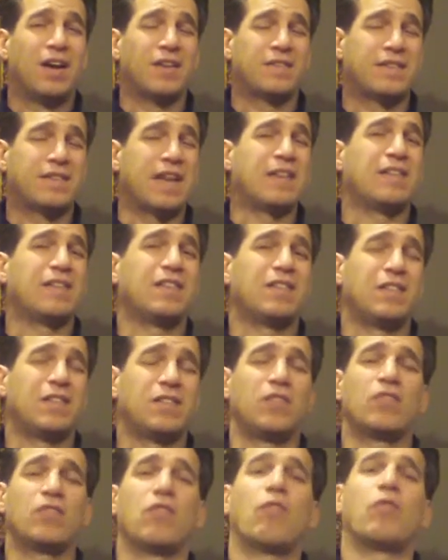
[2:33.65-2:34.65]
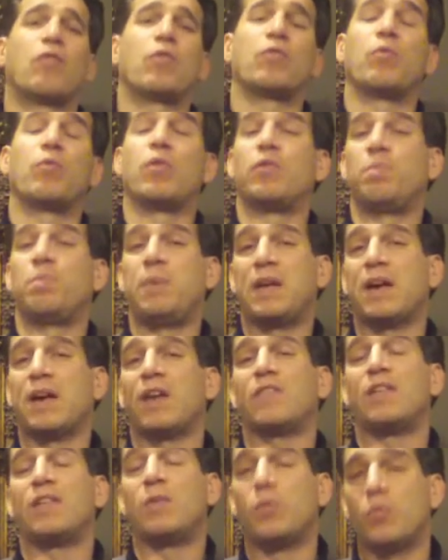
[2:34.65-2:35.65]
sentences and so forth, was
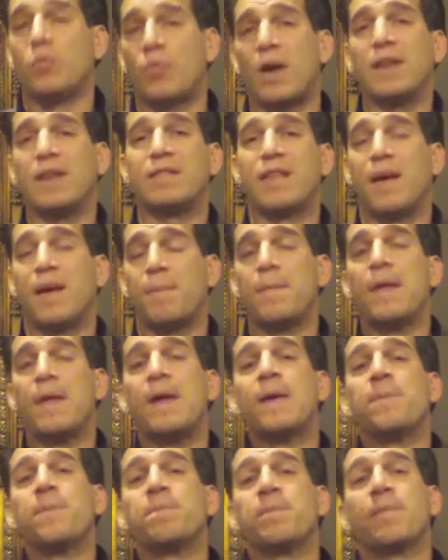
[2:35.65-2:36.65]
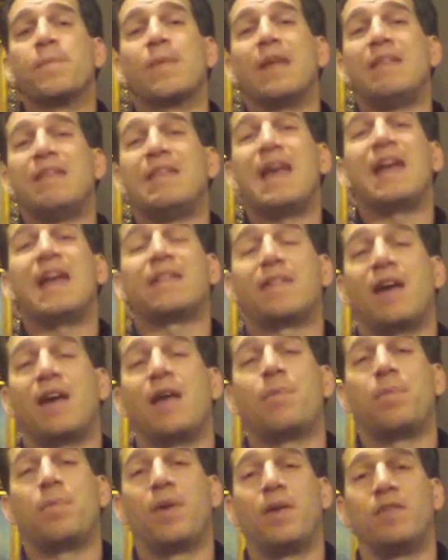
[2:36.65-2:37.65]
because he would write them in that
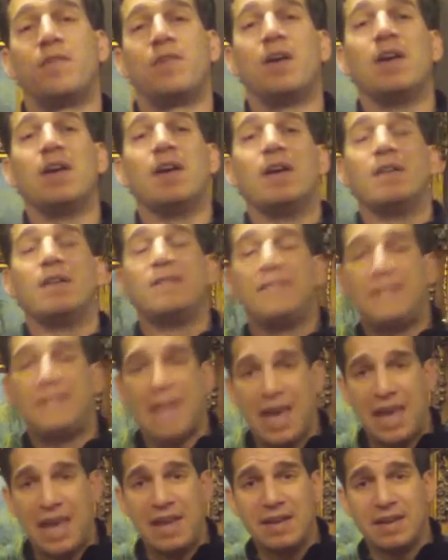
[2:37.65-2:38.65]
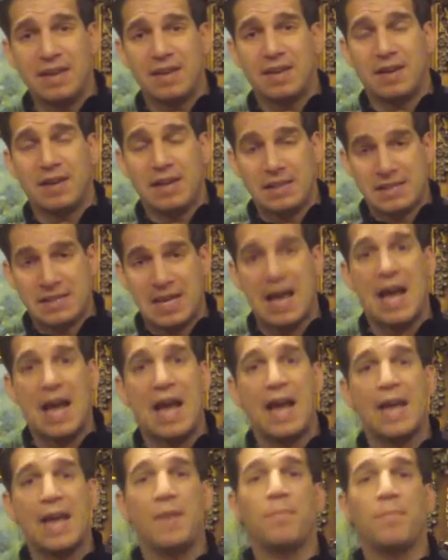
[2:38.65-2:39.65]
type of date and
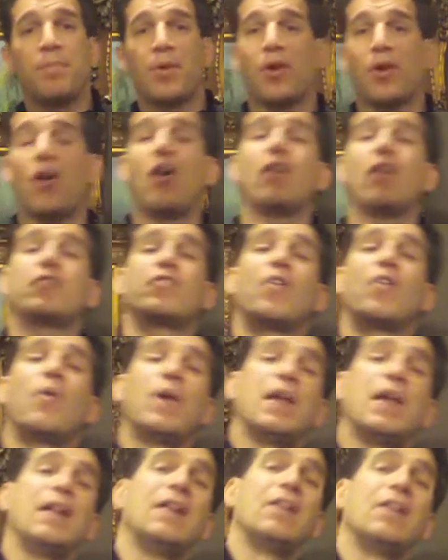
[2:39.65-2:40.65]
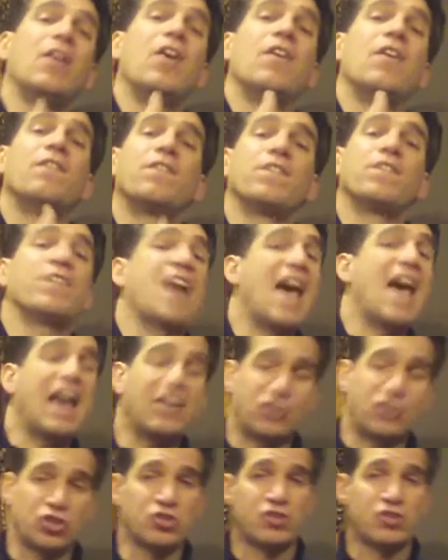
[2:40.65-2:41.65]
time, but also in
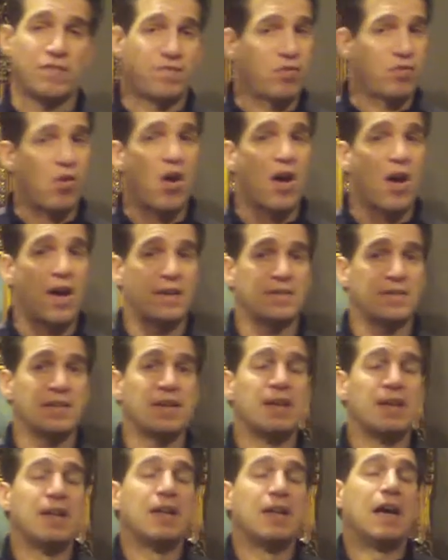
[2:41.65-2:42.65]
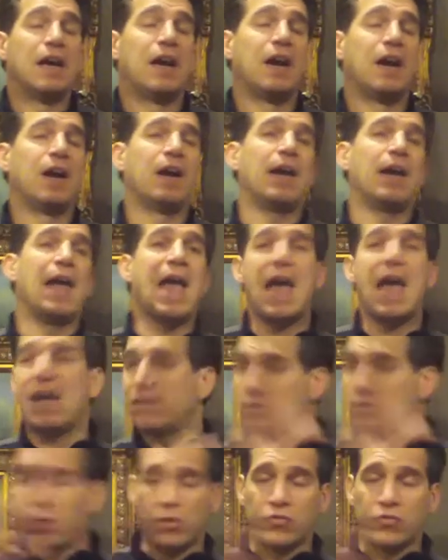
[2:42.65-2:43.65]
flashes of thought.
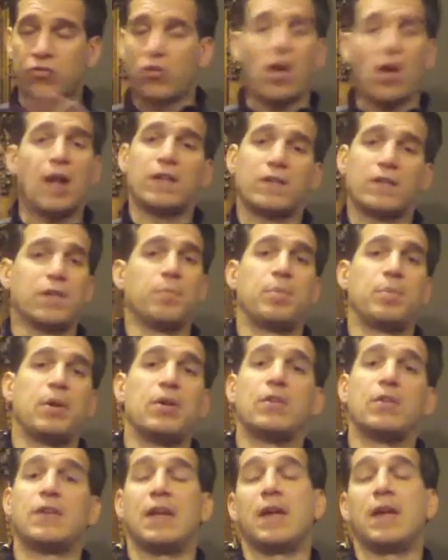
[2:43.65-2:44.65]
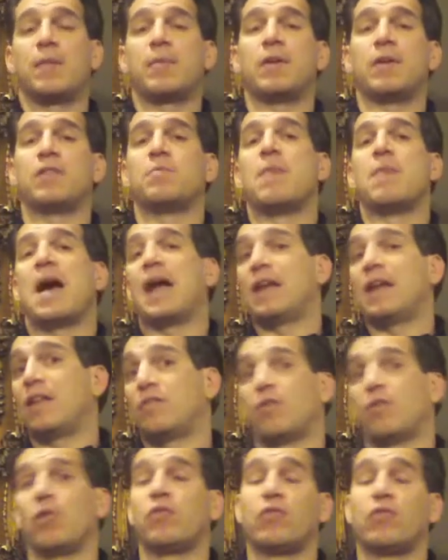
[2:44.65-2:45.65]
As those thoughts appeared to him in his mind,
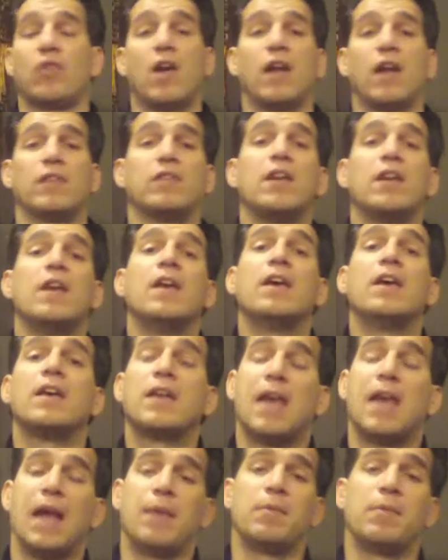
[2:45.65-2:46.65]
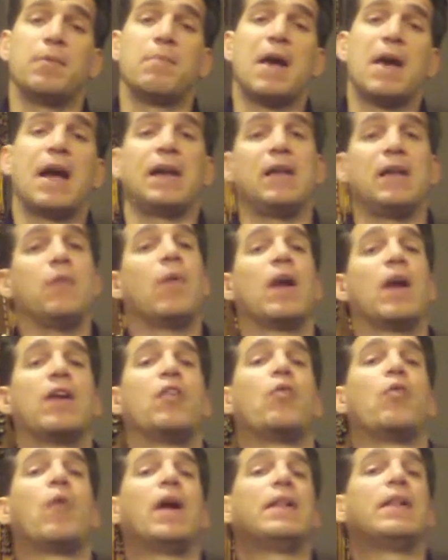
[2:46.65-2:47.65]
as those thoughts came to mind, he
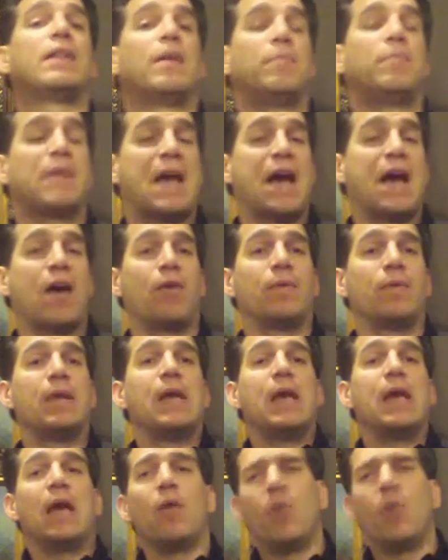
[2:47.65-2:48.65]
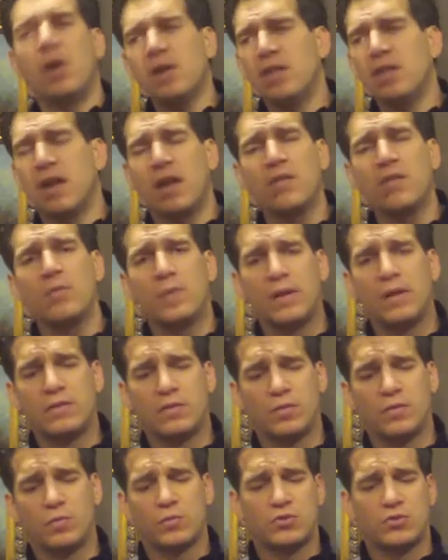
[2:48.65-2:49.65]
wanted to write them down. And one of the other
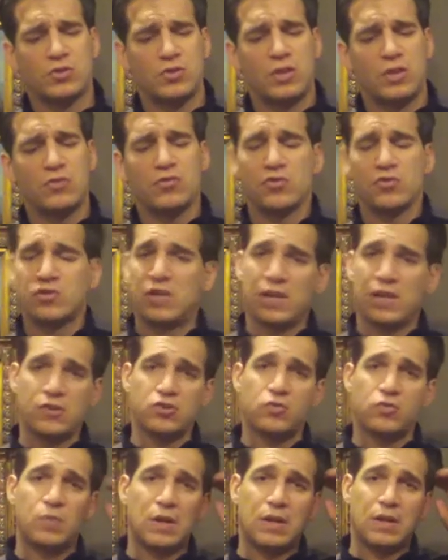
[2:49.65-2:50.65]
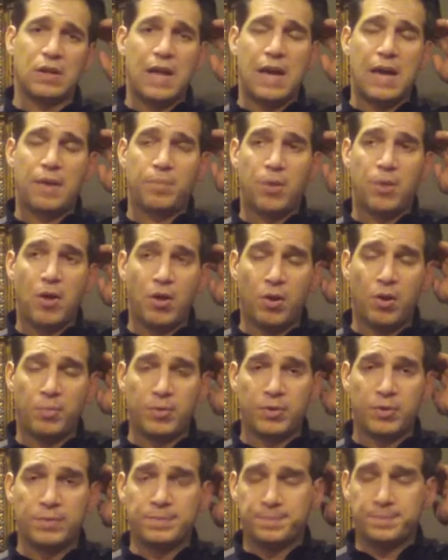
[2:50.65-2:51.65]
reasons, which is interesting, as you read a lot of
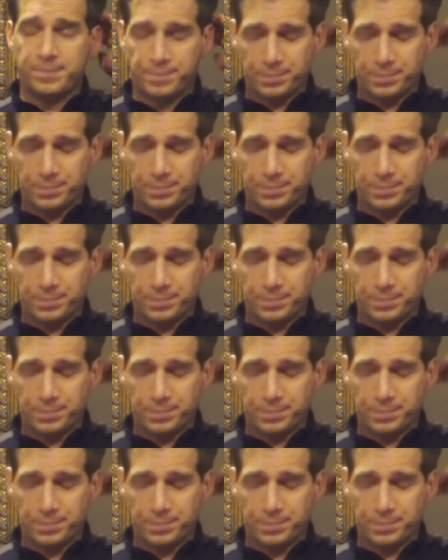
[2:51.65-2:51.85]
Palmer,